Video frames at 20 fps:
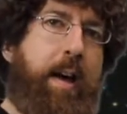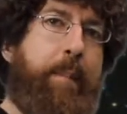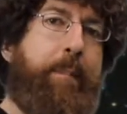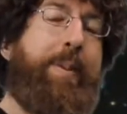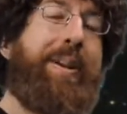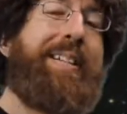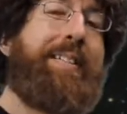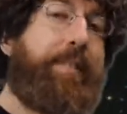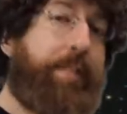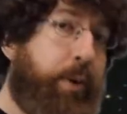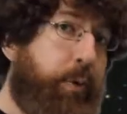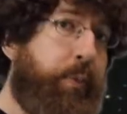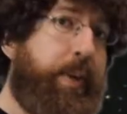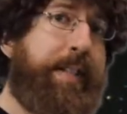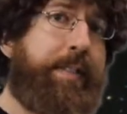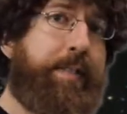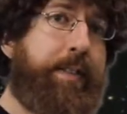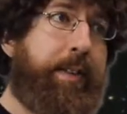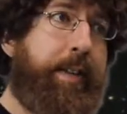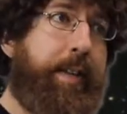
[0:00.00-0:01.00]
But until
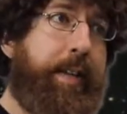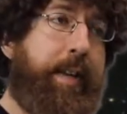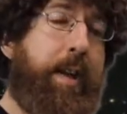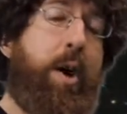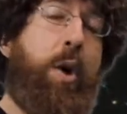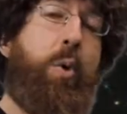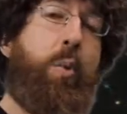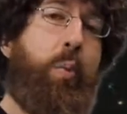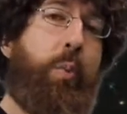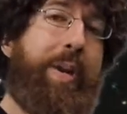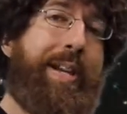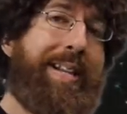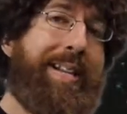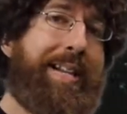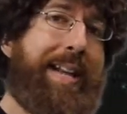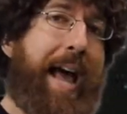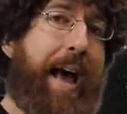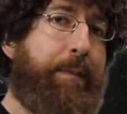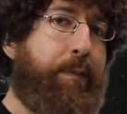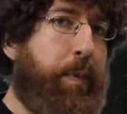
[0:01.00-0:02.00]
recently, we
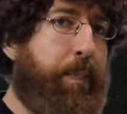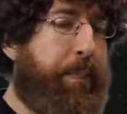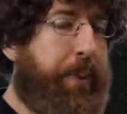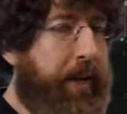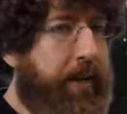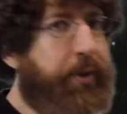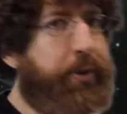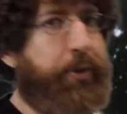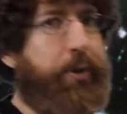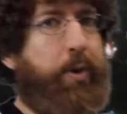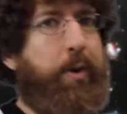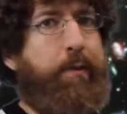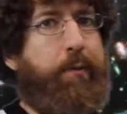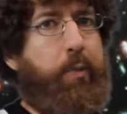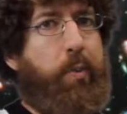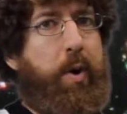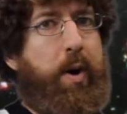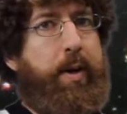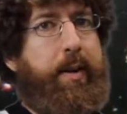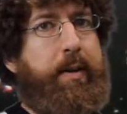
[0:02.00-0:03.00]
didn't have a picture of
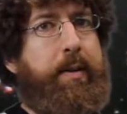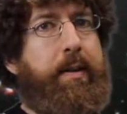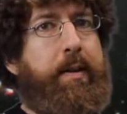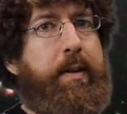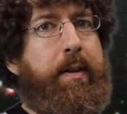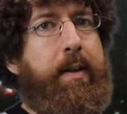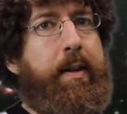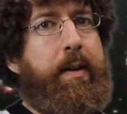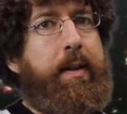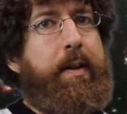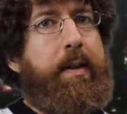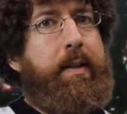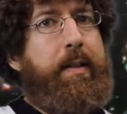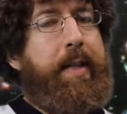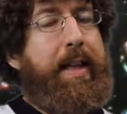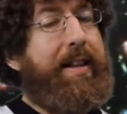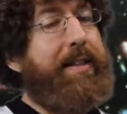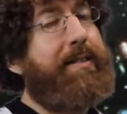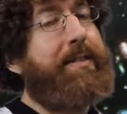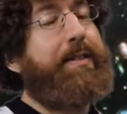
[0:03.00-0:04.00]
one.
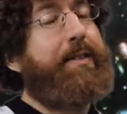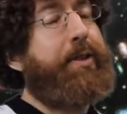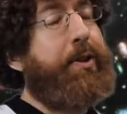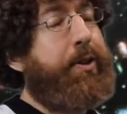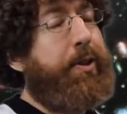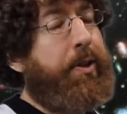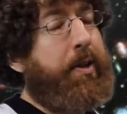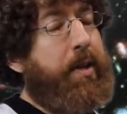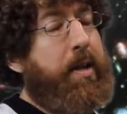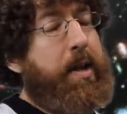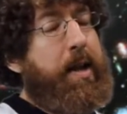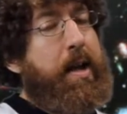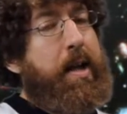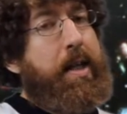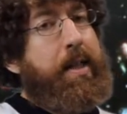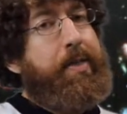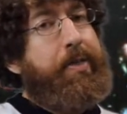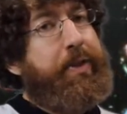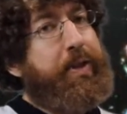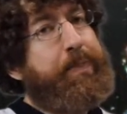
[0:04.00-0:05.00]
That is until
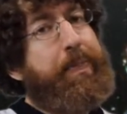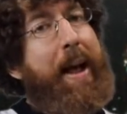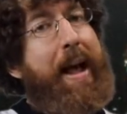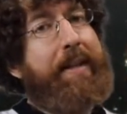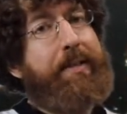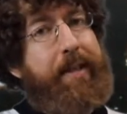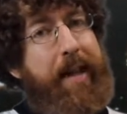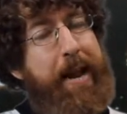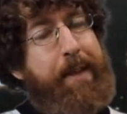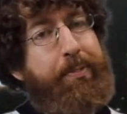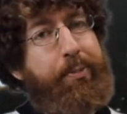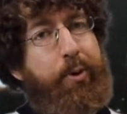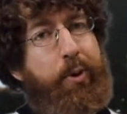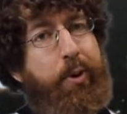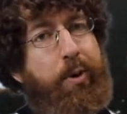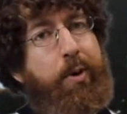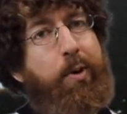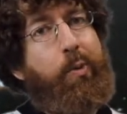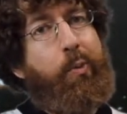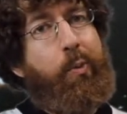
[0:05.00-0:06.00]
this past
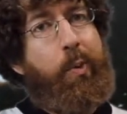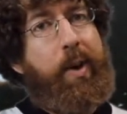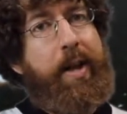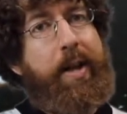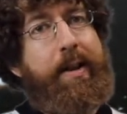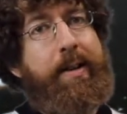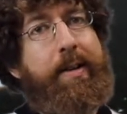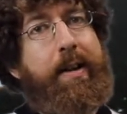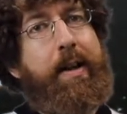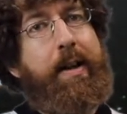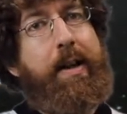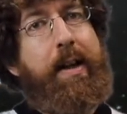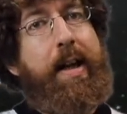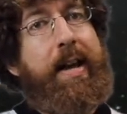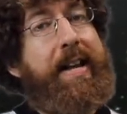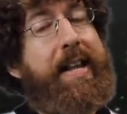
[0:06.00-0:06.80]
April, when an